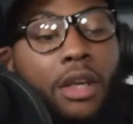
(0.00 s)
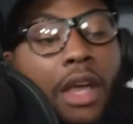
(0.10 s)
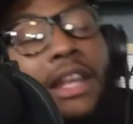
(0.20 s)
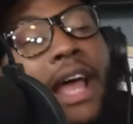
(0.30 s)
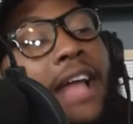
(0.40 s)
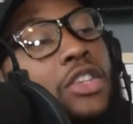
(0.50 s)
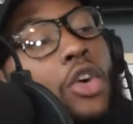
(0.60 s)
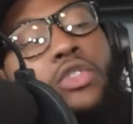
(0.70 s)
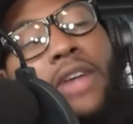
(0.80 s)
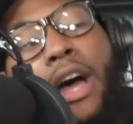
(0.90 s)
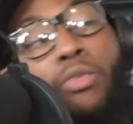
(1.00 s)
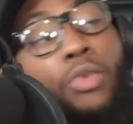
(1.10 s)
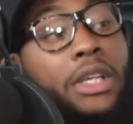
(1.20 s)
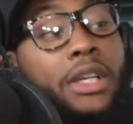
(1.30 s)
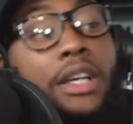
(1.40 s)
And I told you I don't
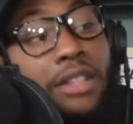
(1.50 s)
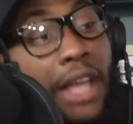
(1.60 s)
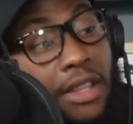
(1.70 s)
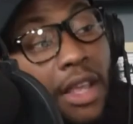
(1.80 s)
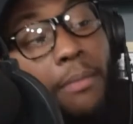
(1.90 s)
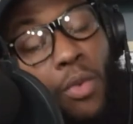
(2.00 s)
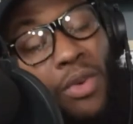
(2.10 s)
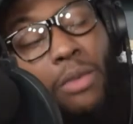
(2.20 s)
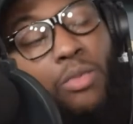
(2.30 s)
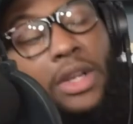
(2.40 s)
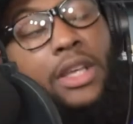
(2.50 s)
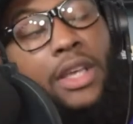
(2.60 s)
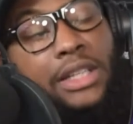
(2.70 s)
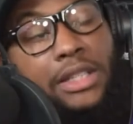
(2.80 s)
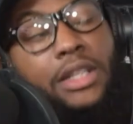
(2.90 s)
really cuss like that, but when I'm really
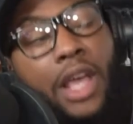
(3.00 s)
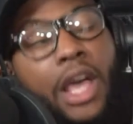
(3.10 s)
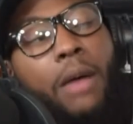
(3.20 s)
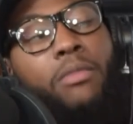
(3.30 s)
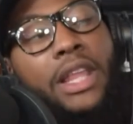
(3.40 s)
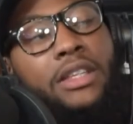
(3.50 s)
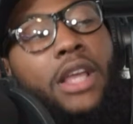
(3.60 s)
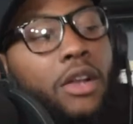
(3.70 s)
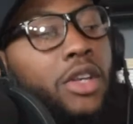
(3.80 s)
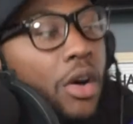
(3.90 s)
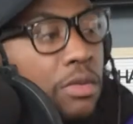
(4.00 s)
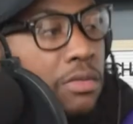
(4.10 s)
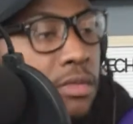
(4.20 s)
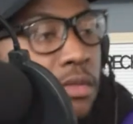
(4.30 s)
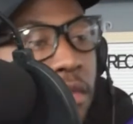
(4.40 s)
cussing, I'm letting y'all know
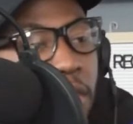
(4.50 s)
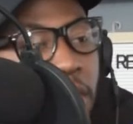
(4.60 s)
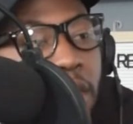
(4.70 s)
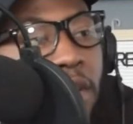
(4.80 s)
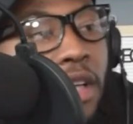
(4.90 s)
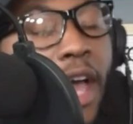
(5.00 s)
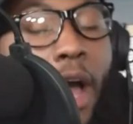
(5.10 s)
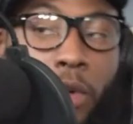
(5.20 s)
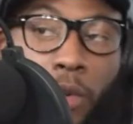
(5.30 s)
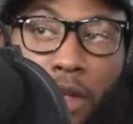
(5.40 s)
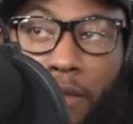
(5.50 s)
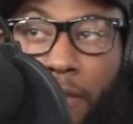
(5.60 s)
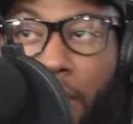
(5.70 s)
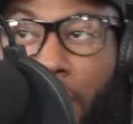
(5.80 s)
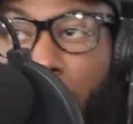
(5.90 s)
how we really
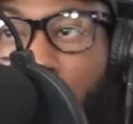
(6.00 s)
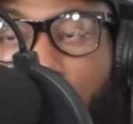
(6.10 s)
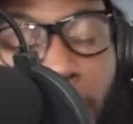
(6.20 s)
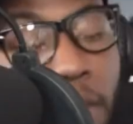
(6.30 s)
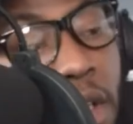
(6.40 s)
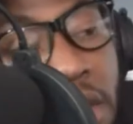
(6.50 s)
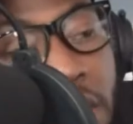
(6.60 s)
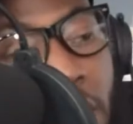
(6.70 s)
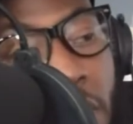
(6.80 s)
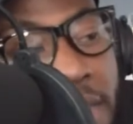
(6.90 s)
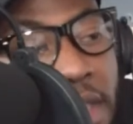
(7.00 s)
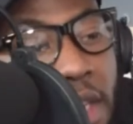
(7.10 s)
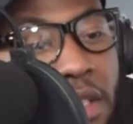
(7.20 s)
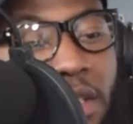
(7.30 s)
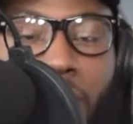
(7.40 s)
feel. You understand what I'm
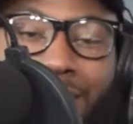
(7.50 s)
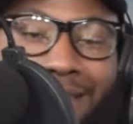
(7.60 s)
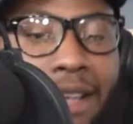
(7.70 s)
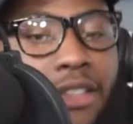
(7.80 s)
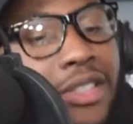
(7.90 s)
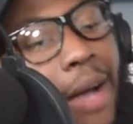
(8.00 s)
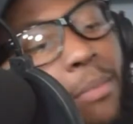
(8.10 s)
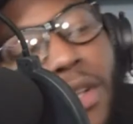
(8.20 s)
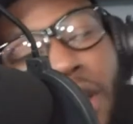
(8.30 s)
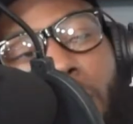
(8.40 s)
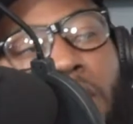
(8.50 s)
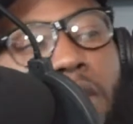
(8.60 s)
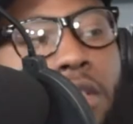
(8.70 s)
saying? So, like, stop playing with us.